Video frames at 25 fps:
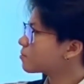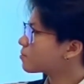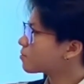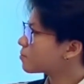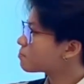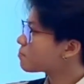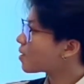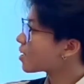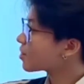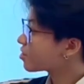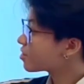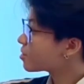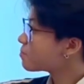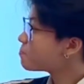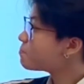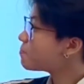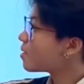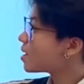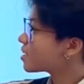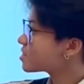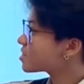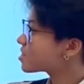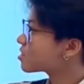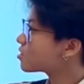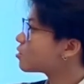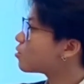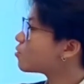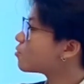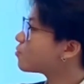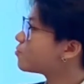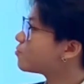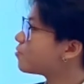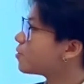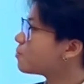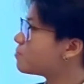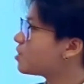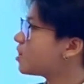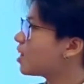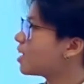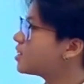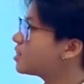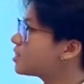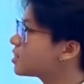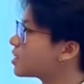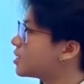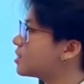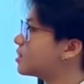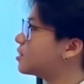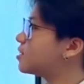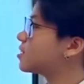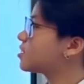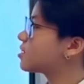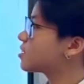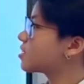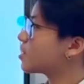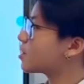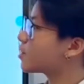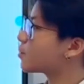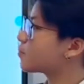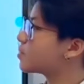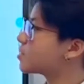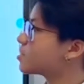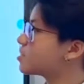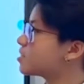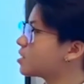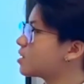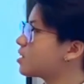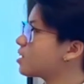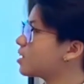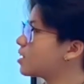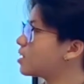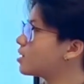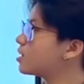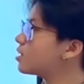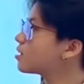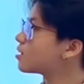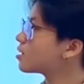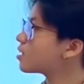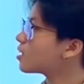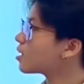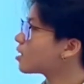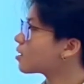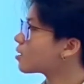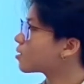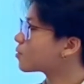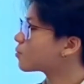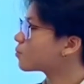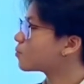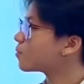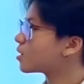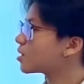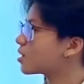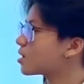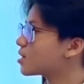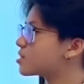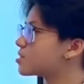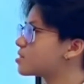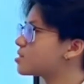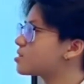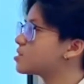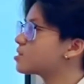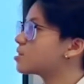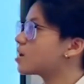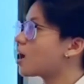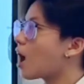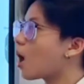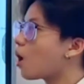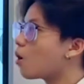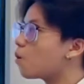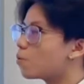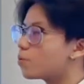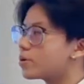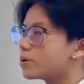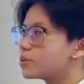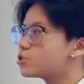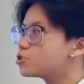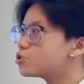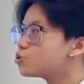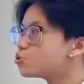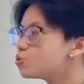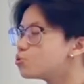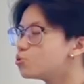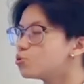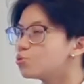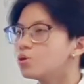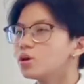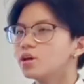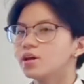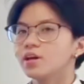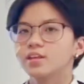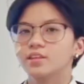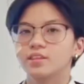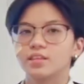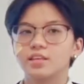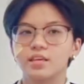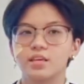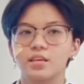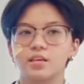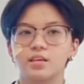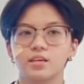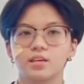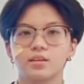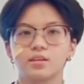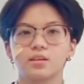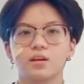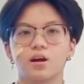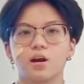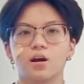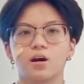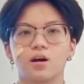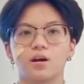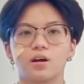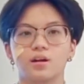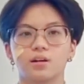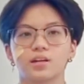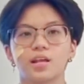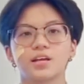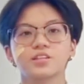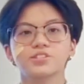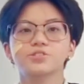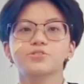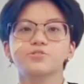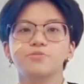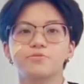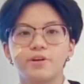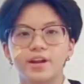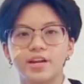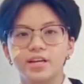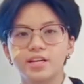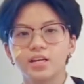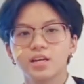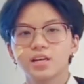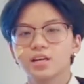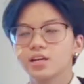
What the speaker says: mathematical formulation, as we see here, and we can see how we do the clustering.